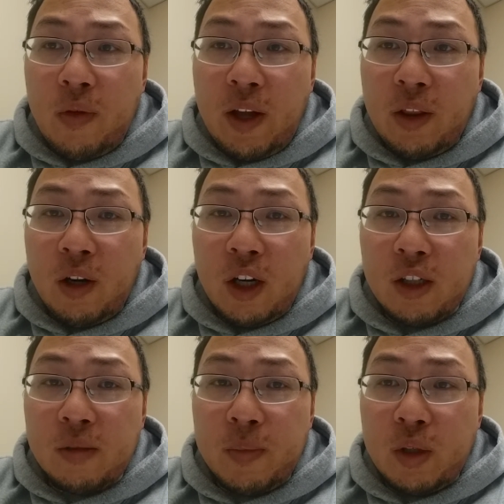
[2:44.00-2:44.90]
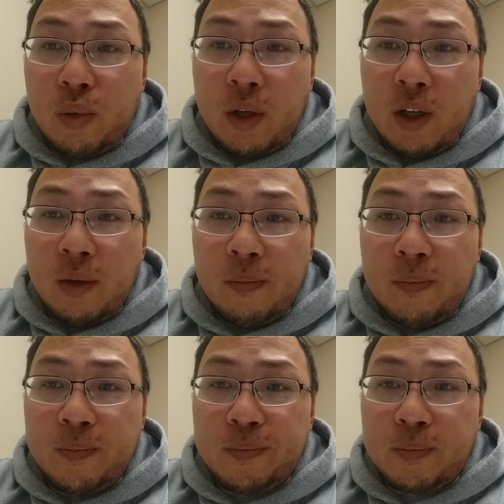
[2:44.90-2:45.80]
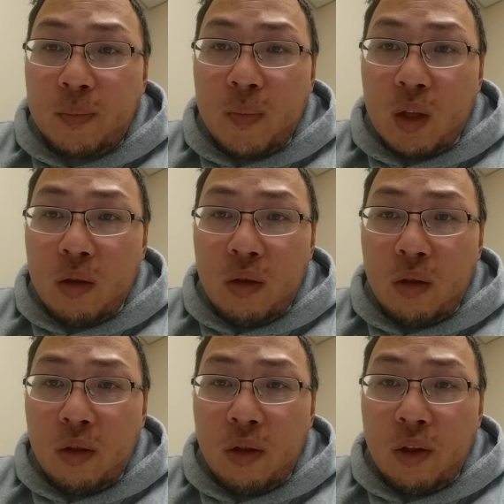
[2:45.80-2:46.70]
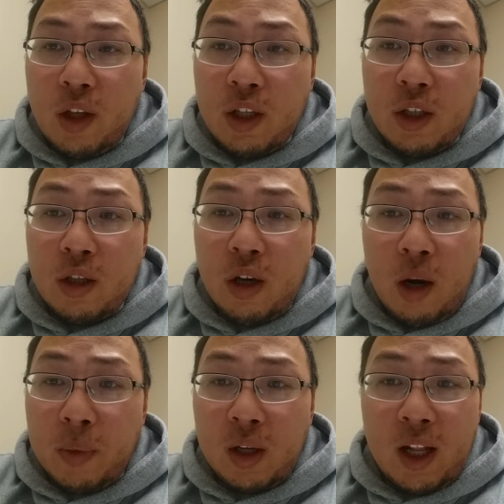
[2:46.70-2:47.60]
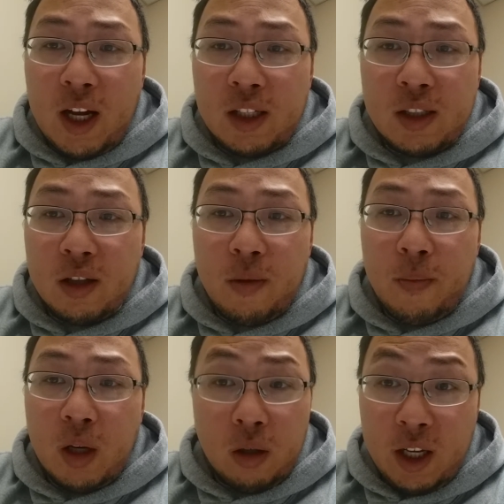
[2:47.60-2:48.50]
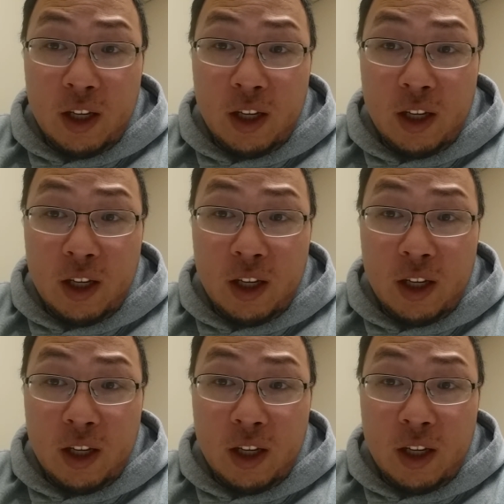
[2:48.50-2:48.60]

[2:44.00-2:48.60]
that there is between the upper class and the middle,